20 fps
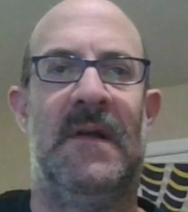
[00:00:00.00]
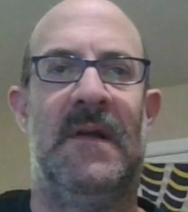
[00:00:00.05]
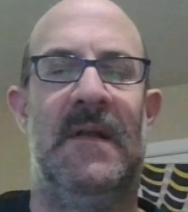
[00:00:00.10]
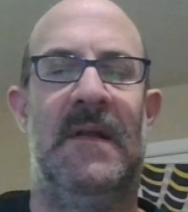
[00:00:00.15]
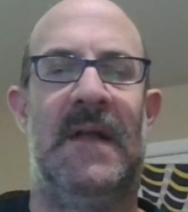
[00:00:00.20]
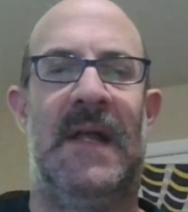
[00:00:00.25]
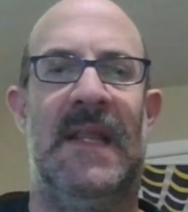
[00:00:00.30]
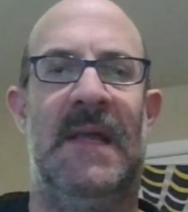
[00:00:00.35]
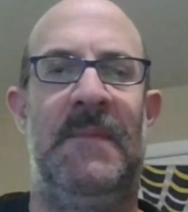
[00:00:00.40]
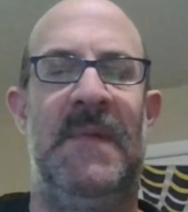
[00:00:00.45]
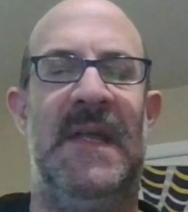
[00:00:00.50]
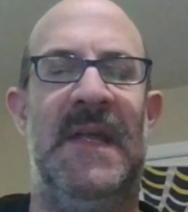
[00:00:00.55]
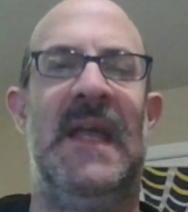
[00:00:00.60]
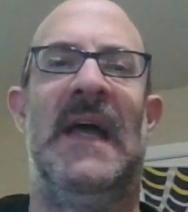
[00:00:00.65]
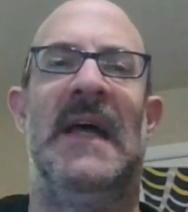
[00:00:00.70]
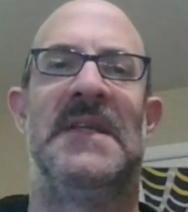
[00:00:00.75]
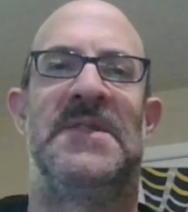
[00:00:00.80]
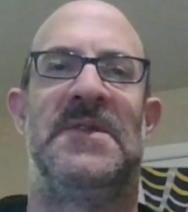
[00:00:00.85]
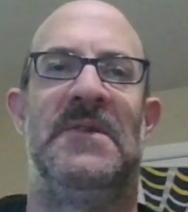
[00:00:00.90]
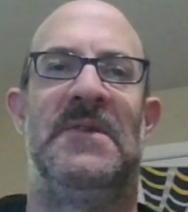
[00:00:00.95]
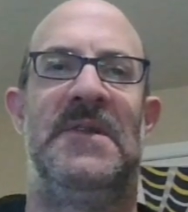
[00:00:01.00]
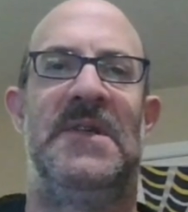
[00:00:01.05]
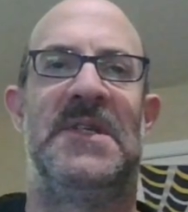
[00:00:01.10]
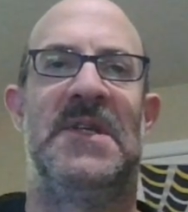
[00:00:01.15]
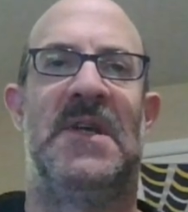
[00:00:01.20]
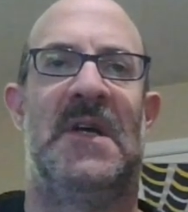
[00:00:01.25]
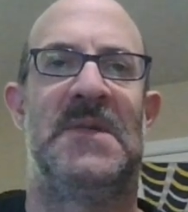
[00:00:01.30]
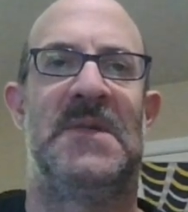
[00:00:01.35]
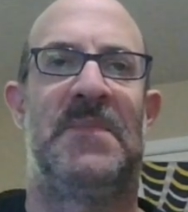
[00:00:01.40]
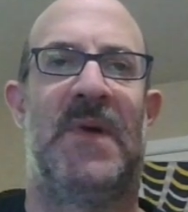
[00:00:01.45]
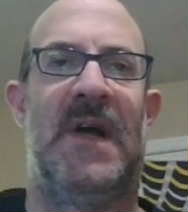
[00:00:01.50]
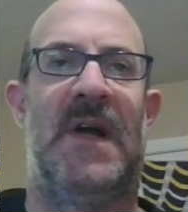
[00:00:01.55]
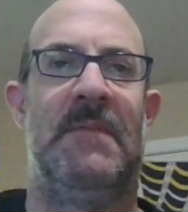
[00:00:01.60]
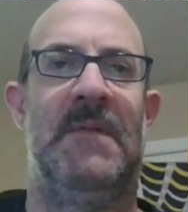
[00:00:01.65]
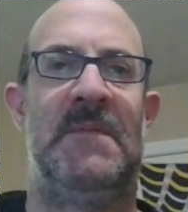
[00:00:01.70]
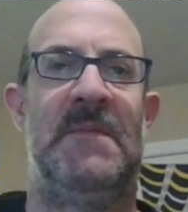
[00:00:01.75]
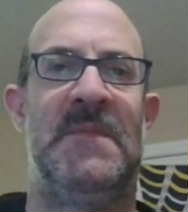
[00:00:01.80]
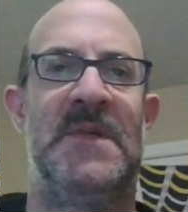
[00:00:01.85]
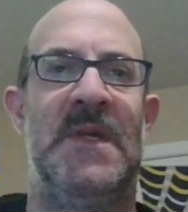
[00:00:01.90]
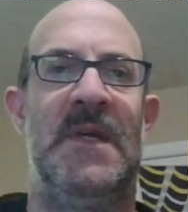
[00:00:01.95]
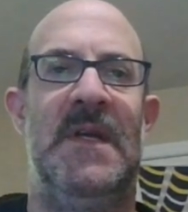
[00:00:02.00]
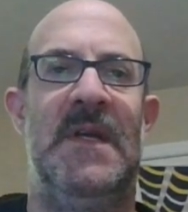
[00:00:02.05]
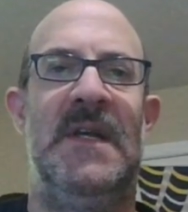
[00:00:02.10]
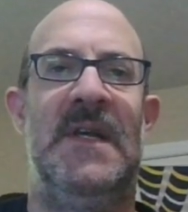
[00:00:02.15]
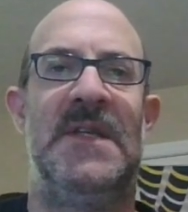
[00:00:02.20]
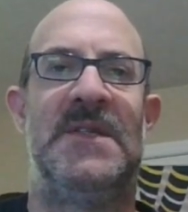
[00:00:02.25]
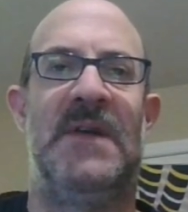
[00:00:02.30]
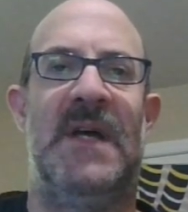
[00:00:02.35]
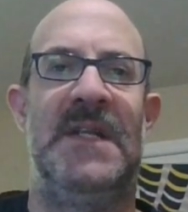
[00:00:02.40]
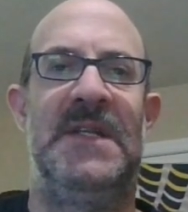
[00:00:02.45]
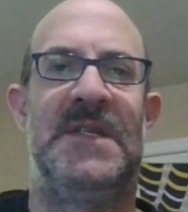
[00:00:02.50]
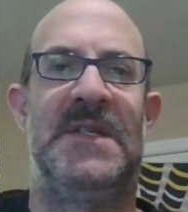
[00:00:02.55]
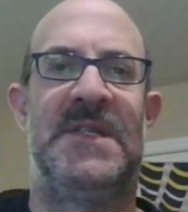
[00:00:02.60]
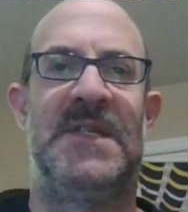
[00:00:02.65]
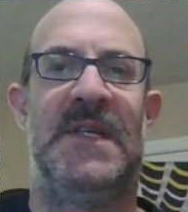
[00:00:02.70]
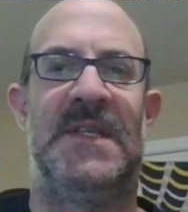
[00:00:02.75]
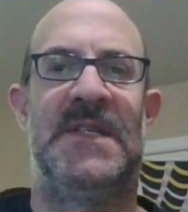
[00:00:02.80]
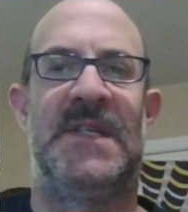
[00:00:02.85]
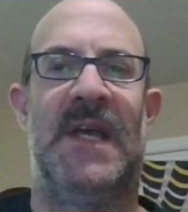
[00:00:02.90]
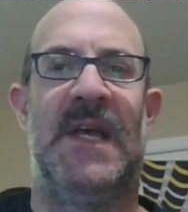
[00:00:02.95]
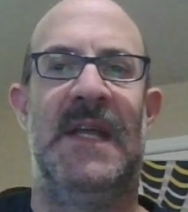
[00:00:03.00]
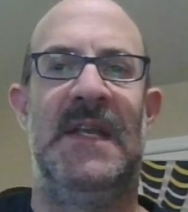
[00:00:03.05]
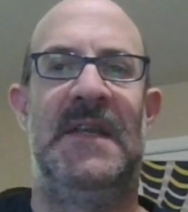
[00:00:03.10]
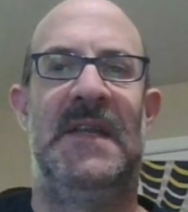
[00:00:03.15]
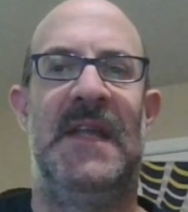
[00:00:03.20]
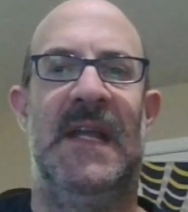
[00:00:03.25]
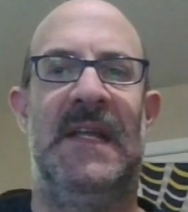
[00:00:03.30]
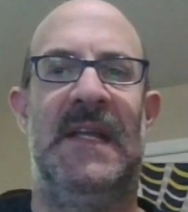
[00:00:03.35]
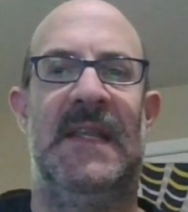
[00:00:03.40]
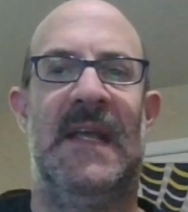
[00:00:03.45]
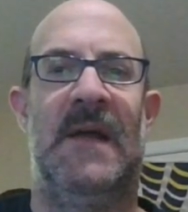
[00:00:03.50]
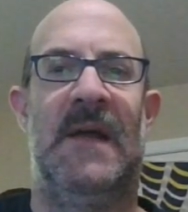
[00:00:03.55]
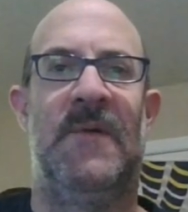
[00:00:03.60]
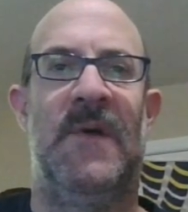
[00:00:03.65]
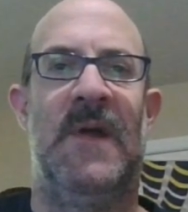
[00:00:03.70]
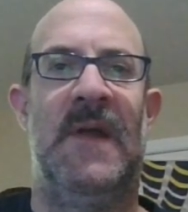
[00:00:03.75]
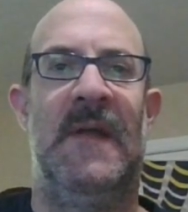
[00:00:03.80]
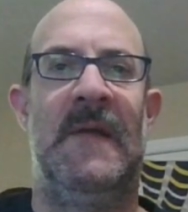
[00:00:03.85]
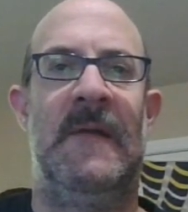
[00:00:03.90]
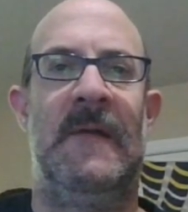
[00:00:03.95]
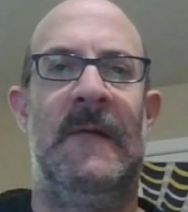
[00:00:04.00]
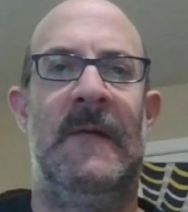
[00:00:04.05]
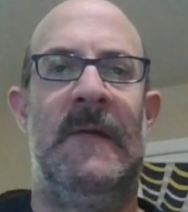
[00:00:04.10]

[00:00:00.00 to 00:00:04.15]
and not let me castle and just cause problems. So I just decided to take it that way.